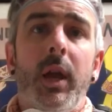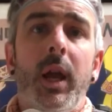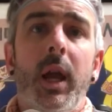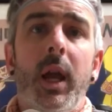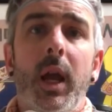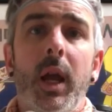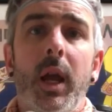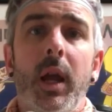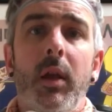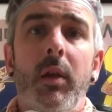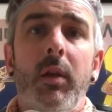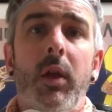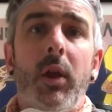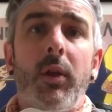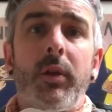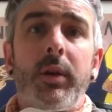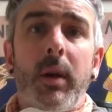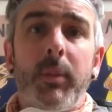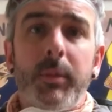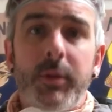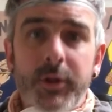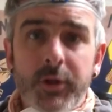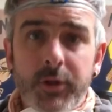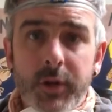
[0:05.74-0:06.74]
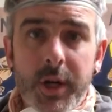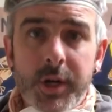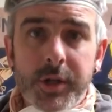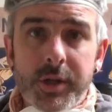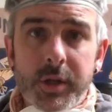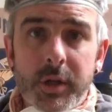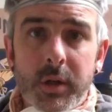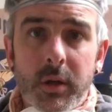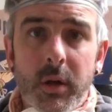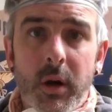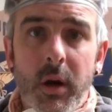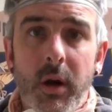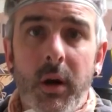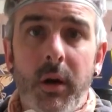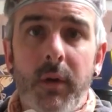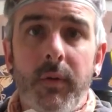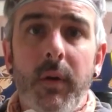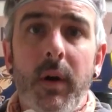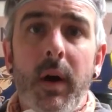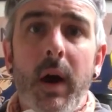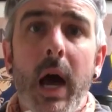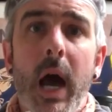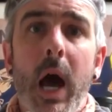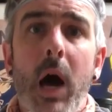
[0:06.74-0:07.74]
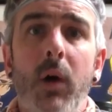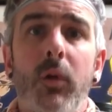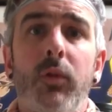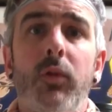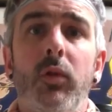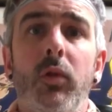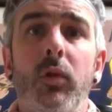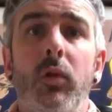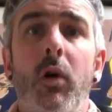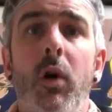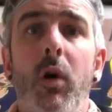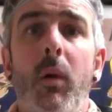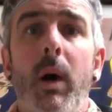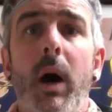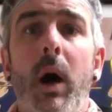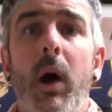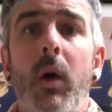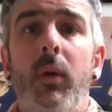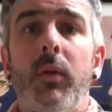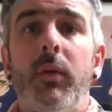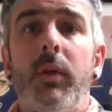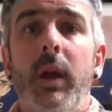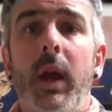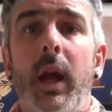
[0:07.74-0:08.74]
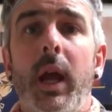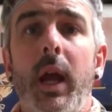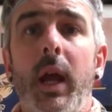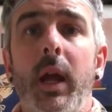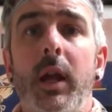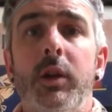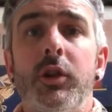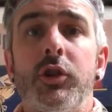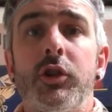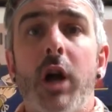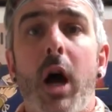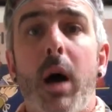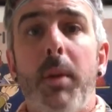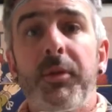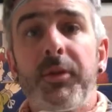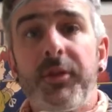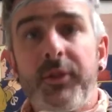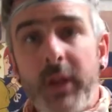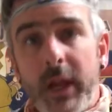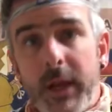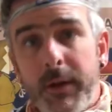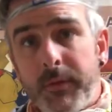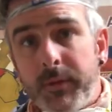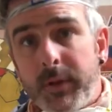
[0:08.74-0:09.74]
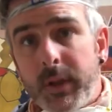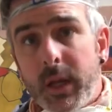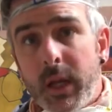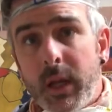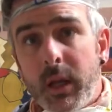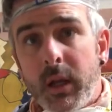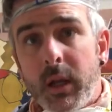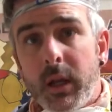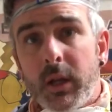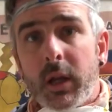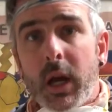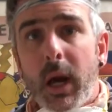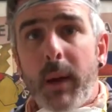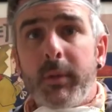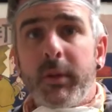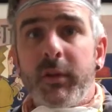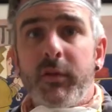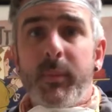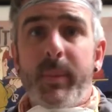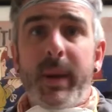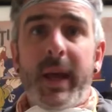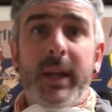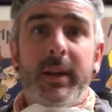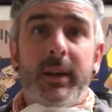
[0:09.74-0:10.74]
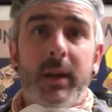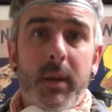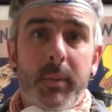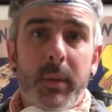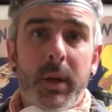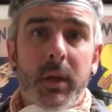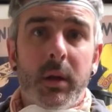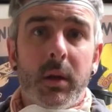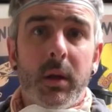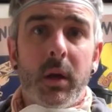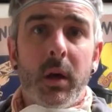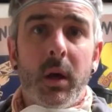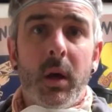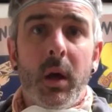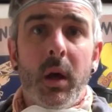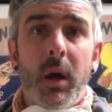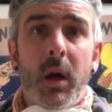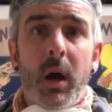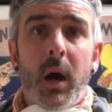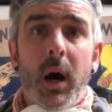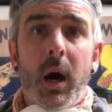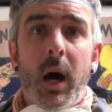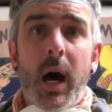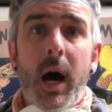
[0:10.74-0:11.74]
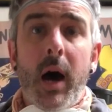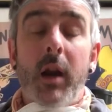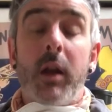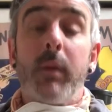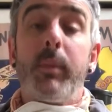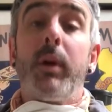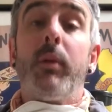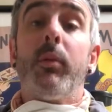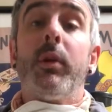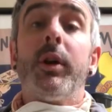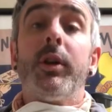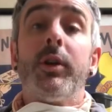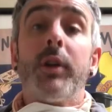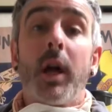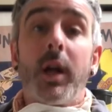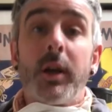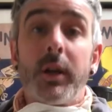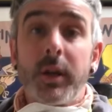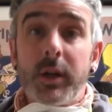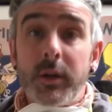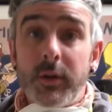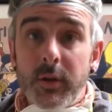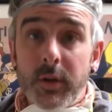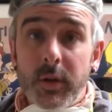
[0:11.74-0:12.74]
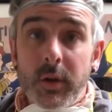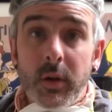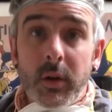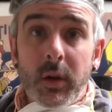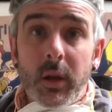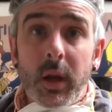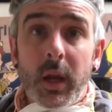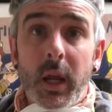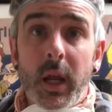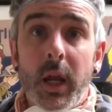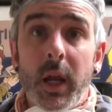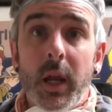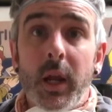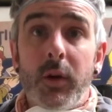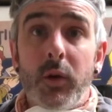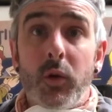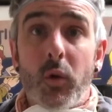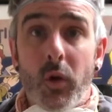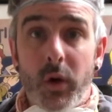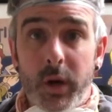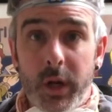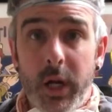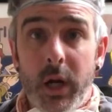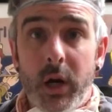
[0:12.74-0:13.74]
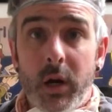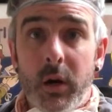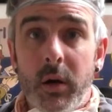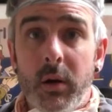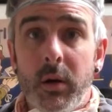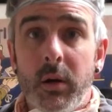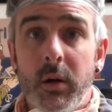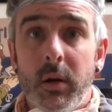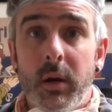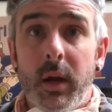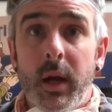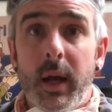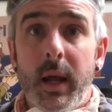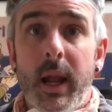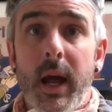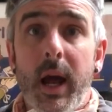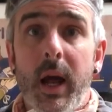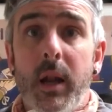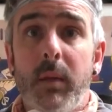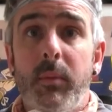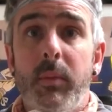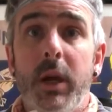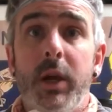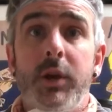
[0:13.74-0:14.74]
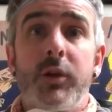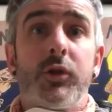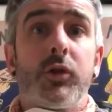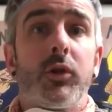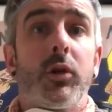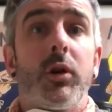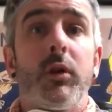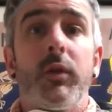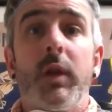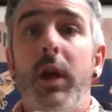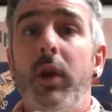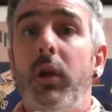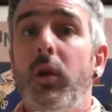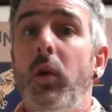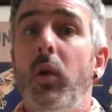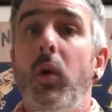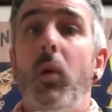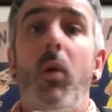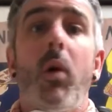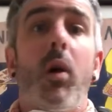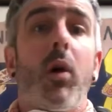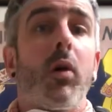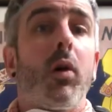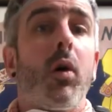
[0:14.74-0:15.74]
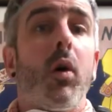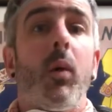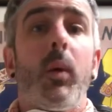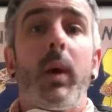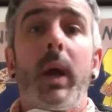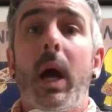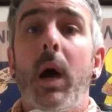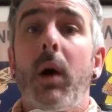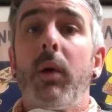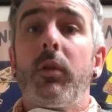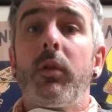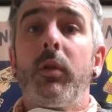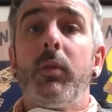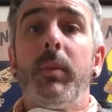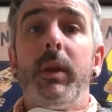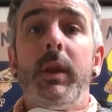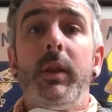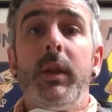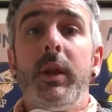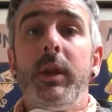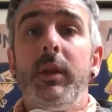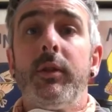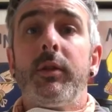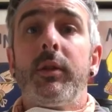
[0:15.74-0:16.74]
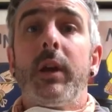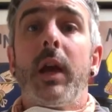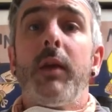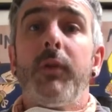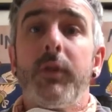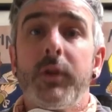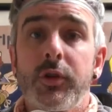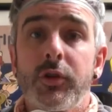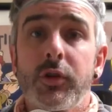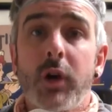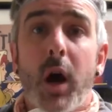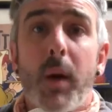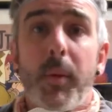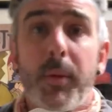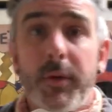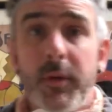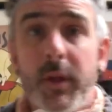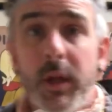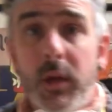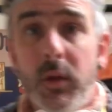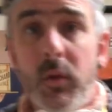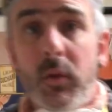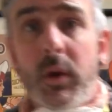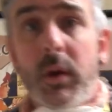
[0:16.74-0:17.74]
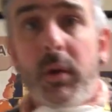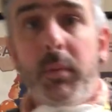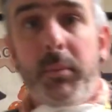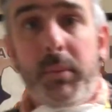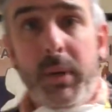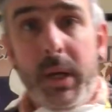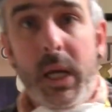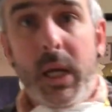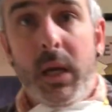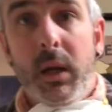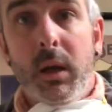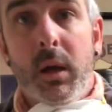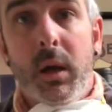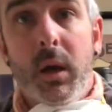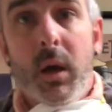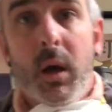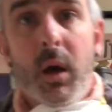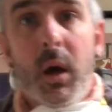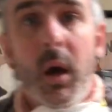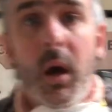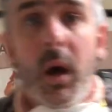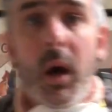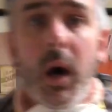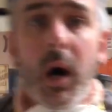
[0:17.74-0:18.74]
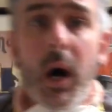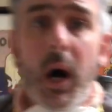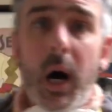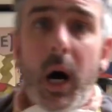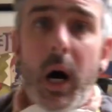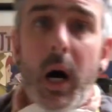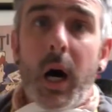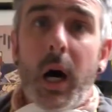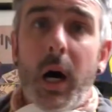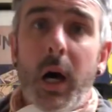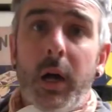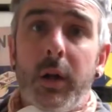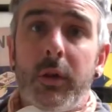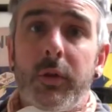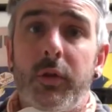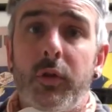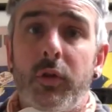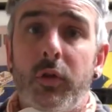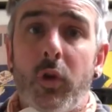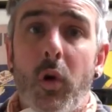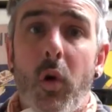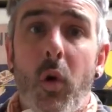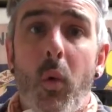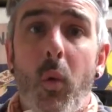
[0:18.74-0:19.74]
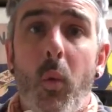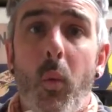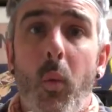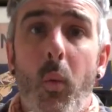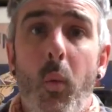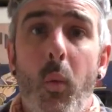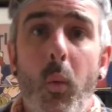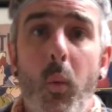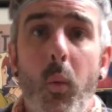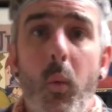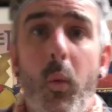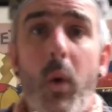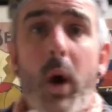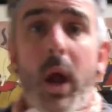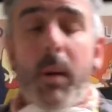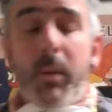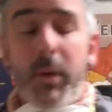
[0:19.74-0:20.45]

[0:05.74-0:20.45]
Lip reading: a little demonstration of how to go out and shop safely in times of a pandemic, how to be redundant in your gear, and how to make sure that you are going out to be the safest shopper that you can be. So what I'm